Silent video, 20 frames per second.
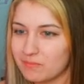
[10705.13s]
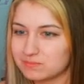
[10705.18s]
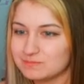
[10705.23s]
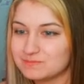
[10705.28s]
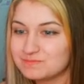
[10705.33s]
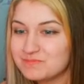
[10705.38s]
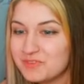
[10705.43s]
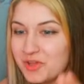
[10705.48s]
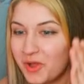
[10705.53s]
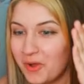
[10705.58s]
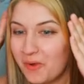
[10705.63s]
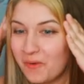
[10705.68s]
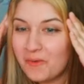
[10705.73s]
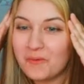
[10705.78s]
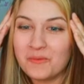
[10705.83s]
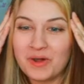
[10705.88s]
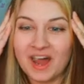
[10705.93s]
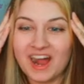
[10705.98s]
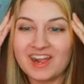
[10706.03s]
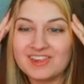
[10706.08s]

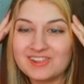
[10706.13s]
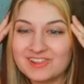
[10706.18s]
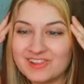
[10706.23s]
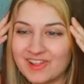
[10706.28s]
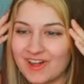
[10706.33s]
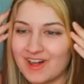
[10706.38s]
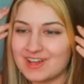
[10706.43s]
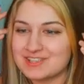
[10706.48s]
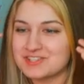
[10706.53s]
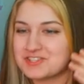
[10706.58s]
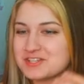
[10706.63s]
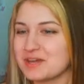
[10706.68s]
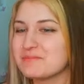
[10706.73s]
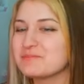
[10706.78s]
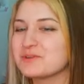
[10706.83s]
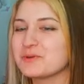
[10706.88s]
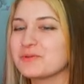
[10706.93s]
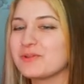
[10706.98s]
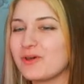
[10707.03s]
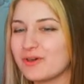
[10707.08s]
No, I lost. I'm
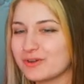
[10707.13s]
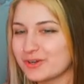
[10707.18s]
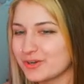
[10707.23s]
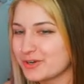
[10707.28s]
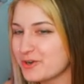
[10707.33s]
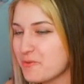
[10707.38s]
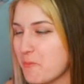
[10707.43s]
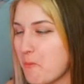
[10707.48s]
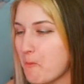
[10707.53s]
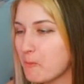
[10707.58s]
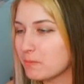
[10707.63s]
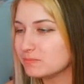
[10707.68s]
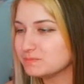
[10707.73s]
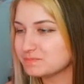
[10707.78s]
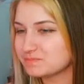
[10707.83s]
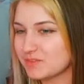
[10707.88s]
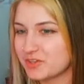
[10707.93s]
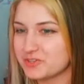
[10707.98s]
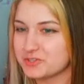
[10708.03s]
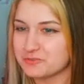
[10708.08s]
no longer
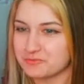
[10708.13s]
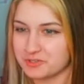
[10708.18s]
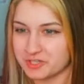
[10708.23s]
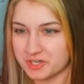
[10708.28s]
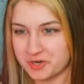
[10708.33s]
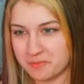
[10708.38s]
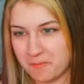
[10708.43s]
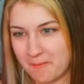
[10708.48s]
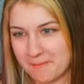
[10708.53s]
undefeated.